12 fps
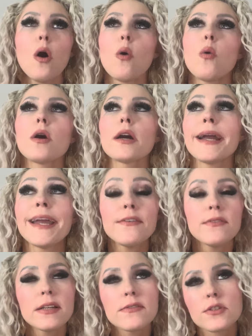Or
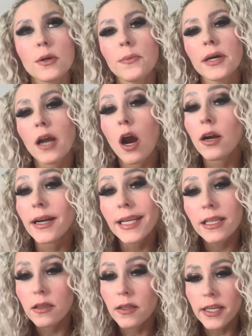even if someone
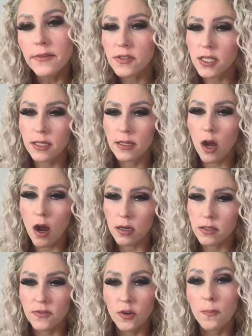already lives in
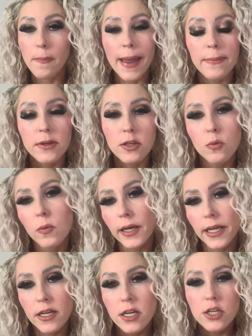Knoxville, maybe you
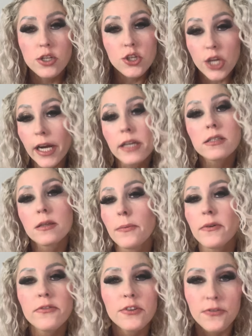want to share
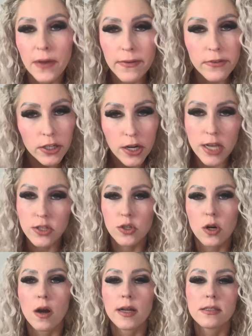some of your favorite
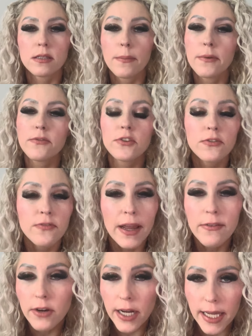restaurants, some of your
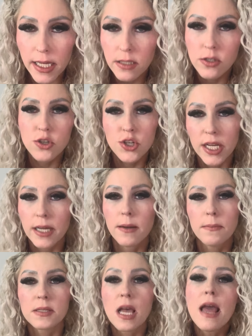favorite hidden
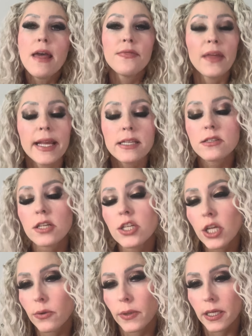gems, things to
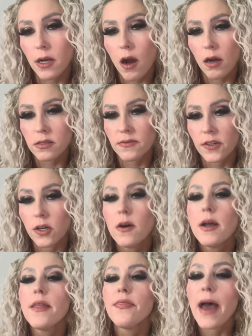do in
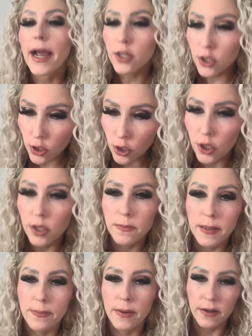Knoxville that could
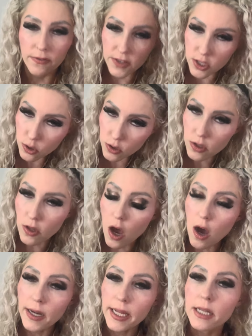be beneficial to the
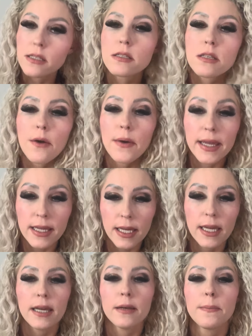audience. So
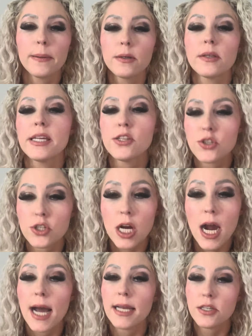again, please
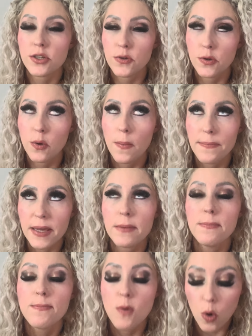try to be
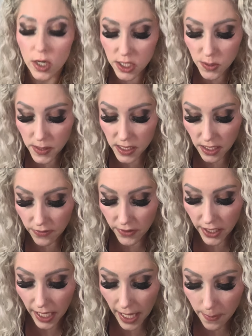more
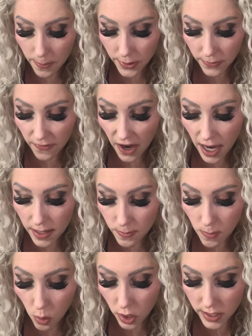specific and provide
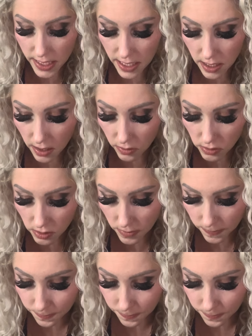more details.